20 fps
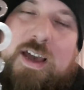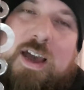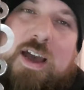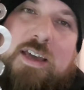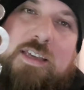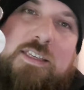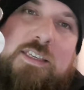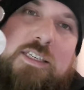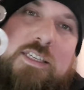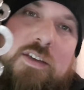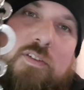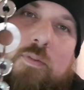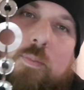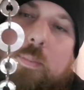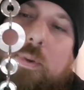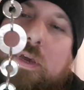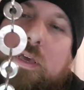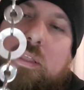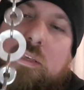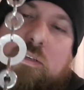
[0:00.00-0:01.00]

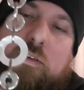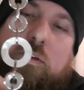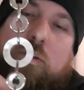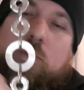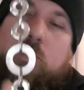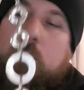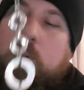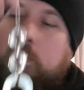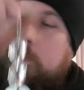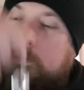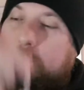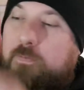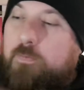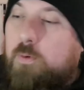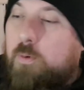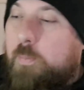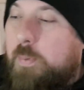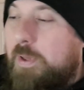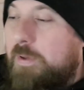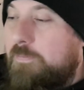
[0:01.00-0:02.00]
87p, this cost me about
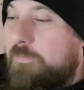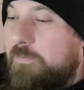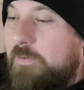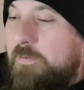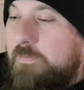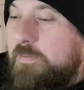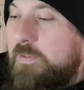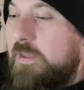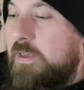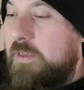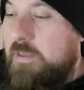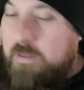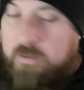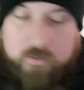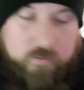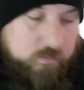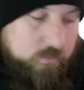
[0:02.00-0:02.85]
£4.50.